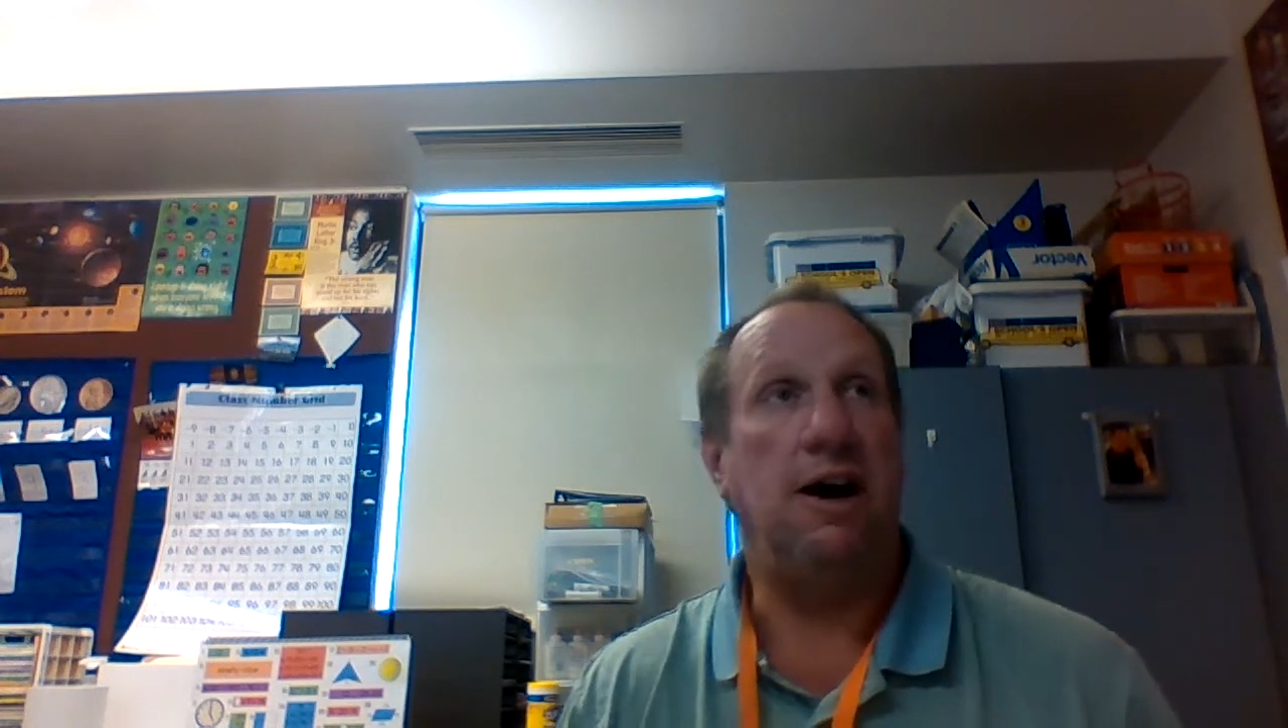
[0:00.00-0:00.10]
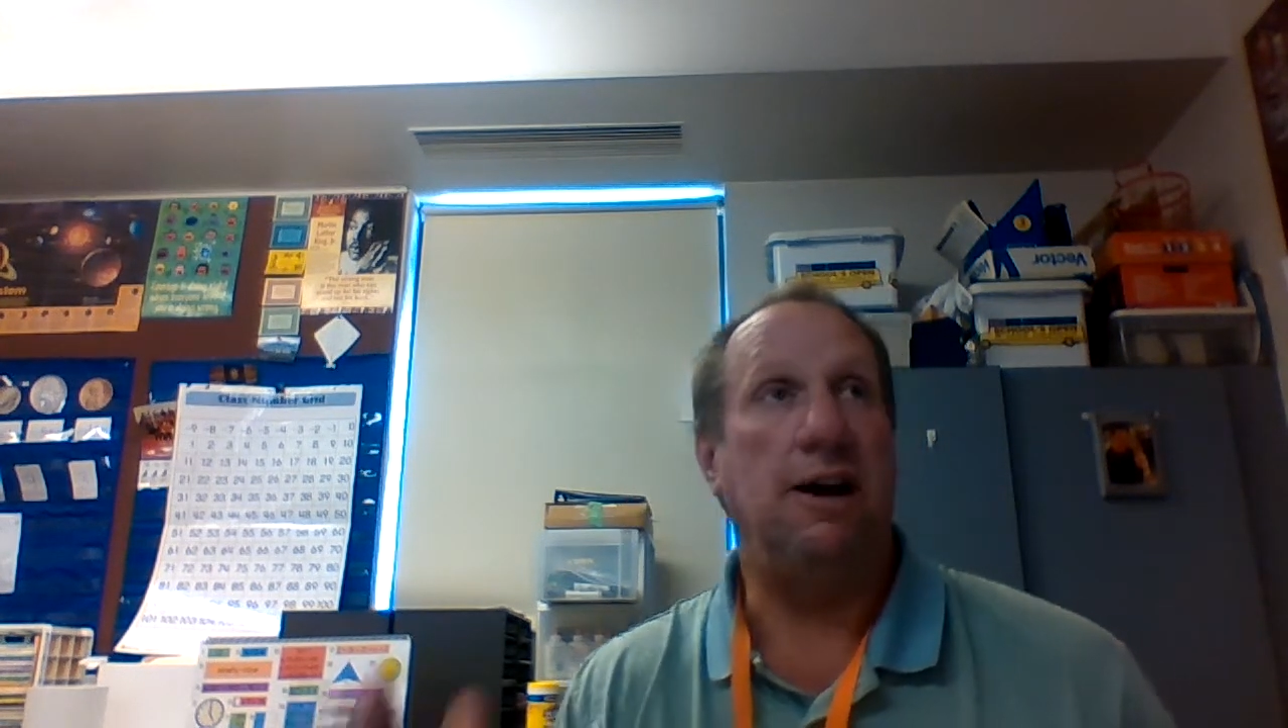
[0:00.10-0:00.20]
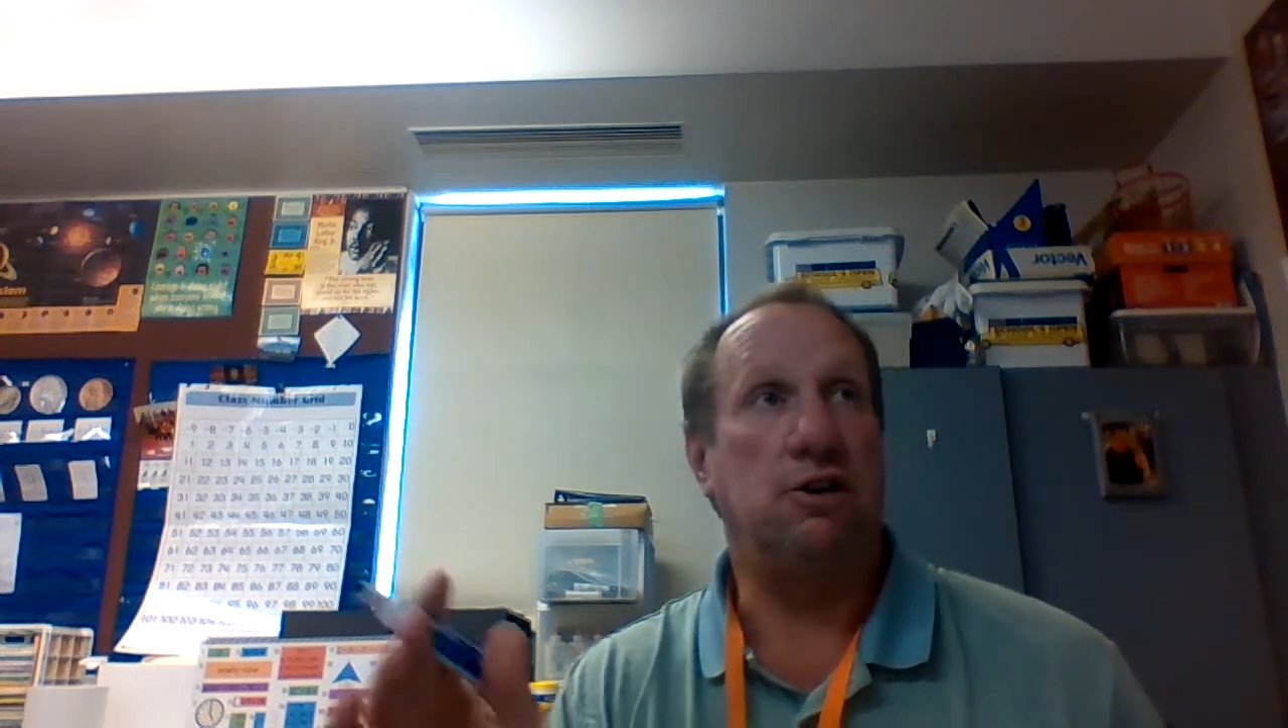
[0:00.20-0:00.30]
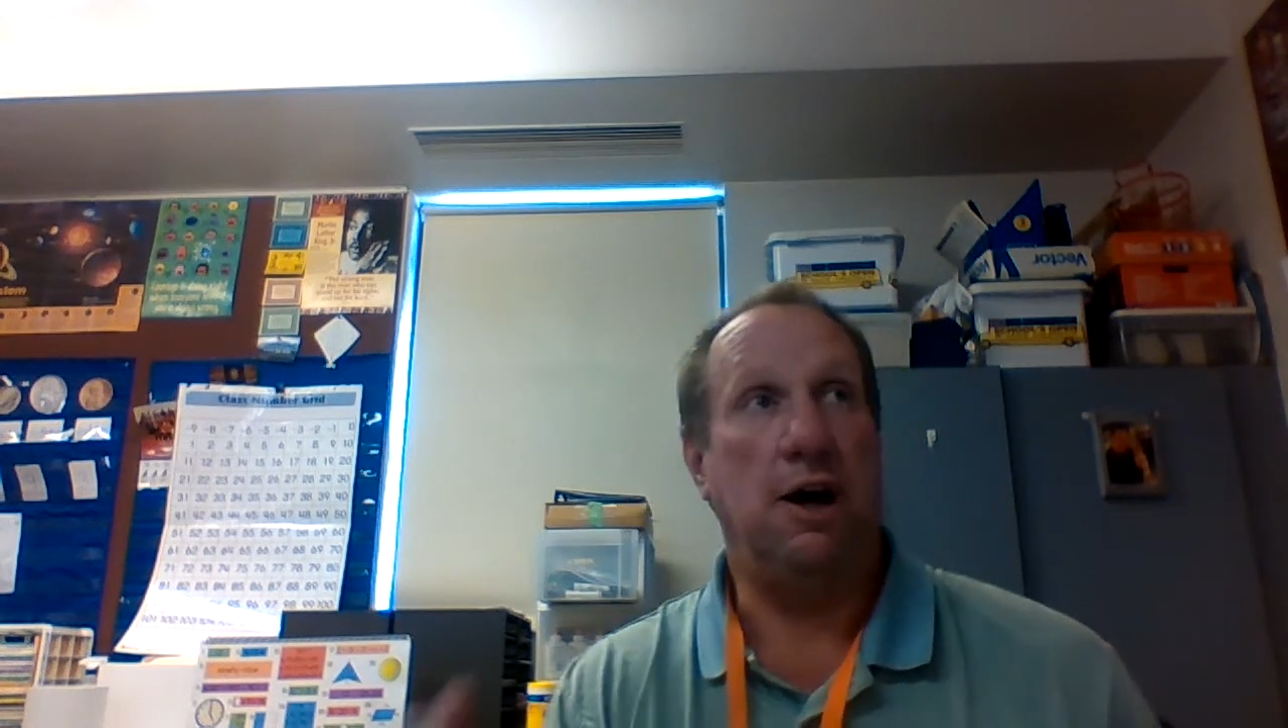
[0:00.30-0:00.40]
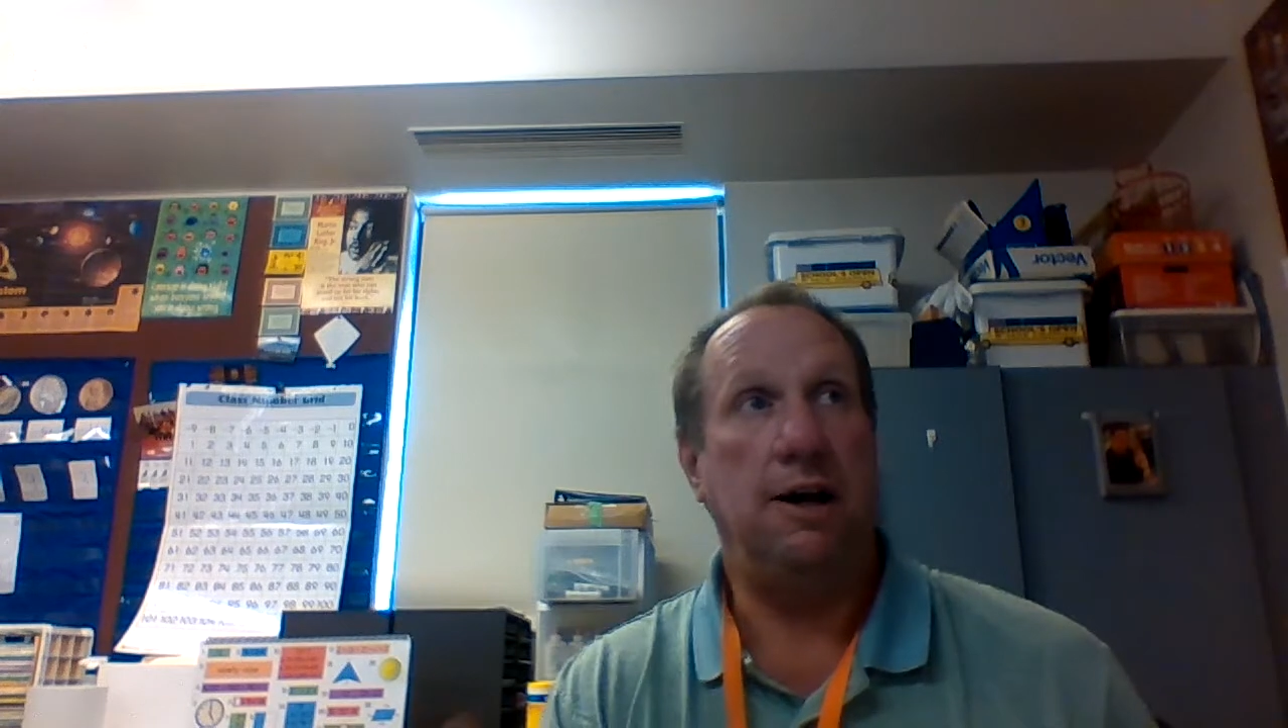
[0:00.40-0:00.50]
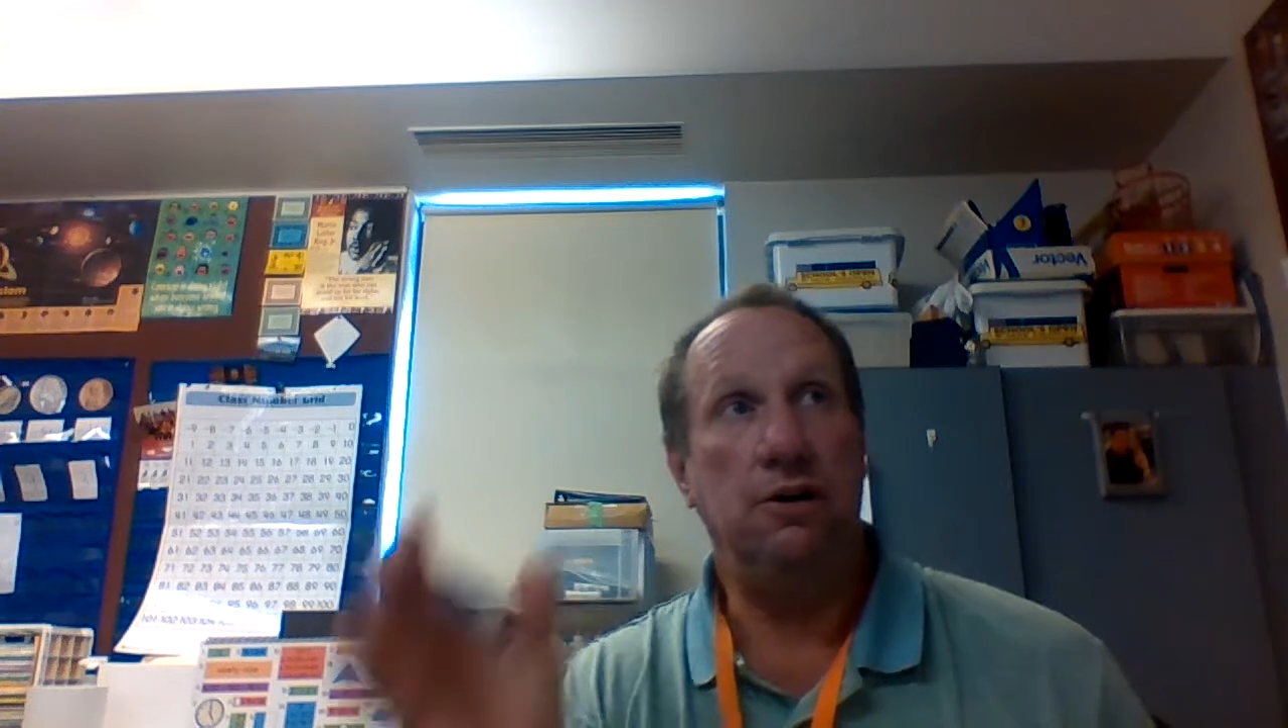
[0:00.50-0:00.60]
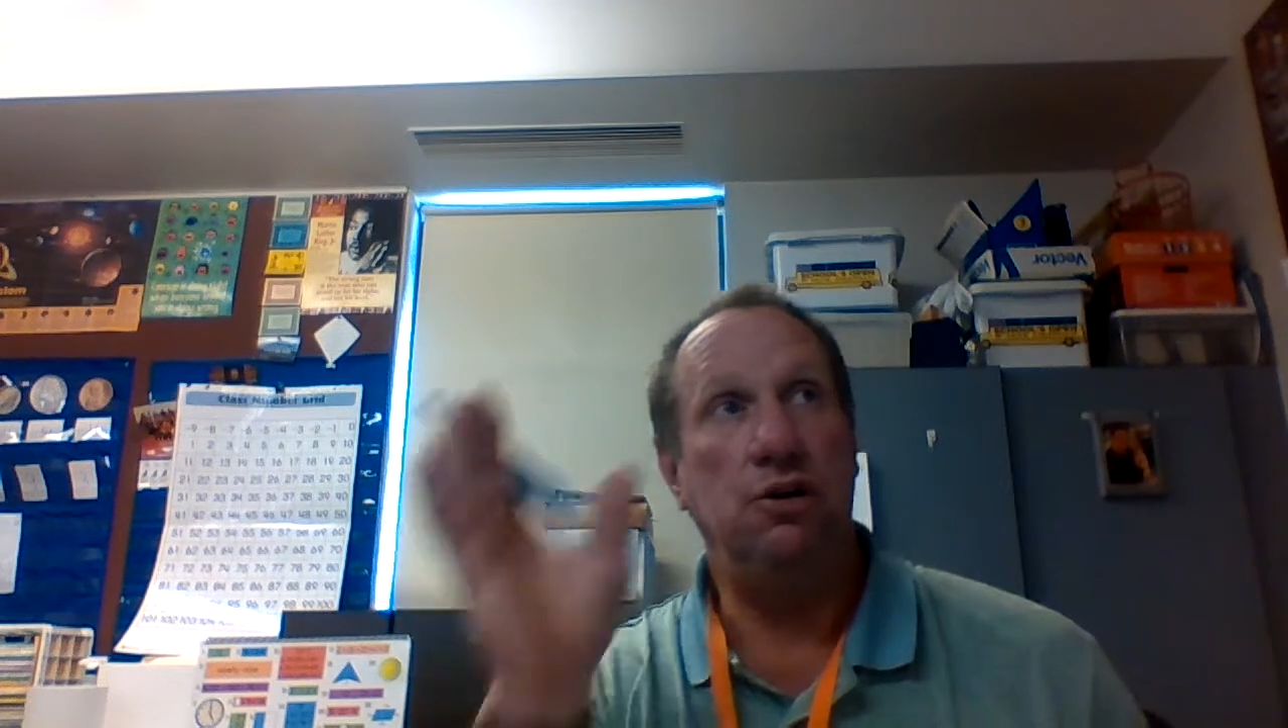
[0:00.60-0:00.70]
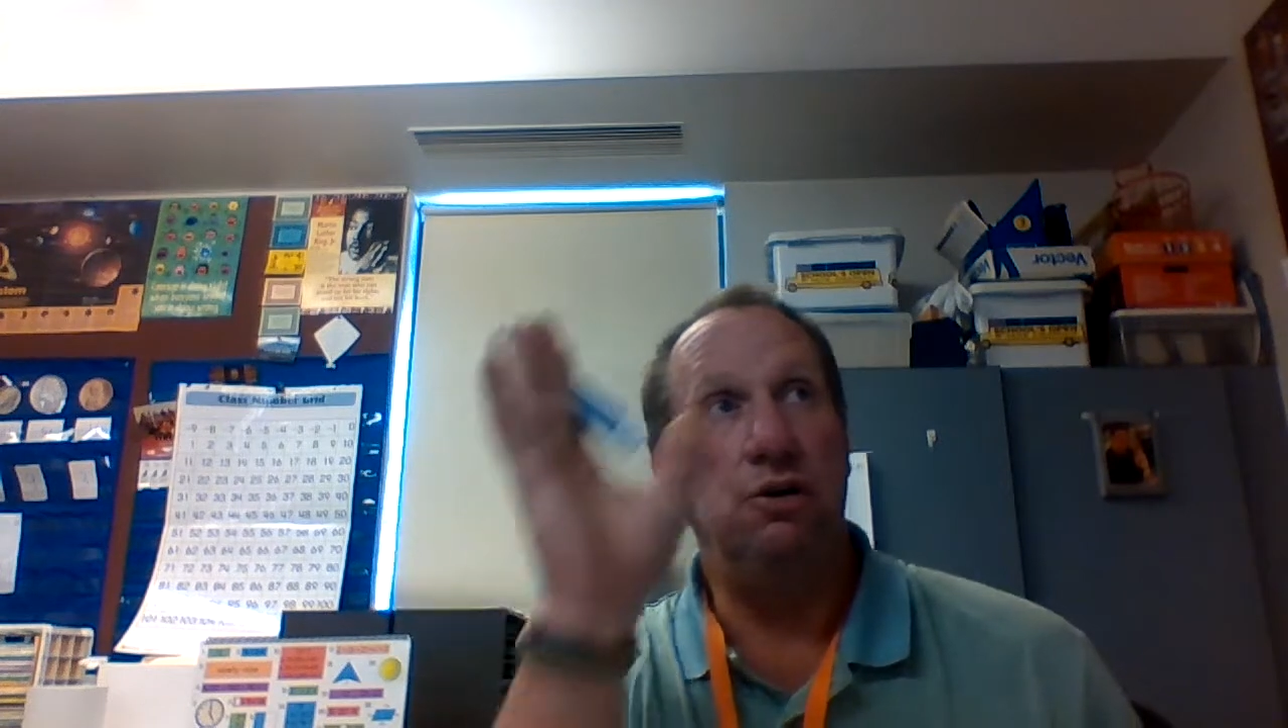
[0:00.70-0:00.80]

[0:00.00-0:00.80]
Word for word: I tried to